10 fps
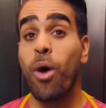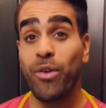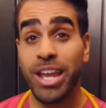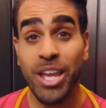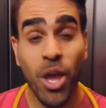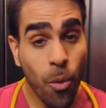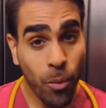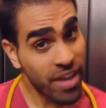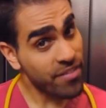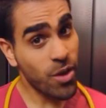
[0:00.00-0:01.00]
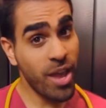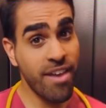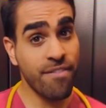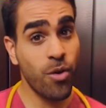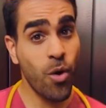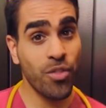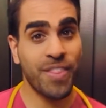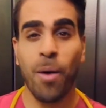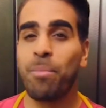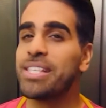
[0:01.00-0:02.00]
worry, whatever you're here for,
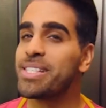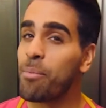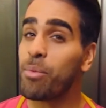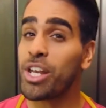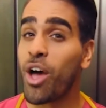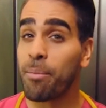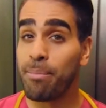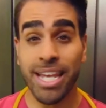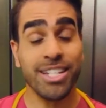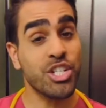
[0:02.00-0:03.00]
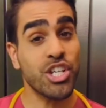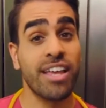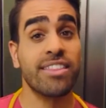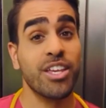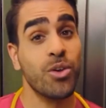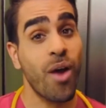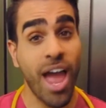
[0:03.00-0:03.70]
there'll be someone like me to check that you're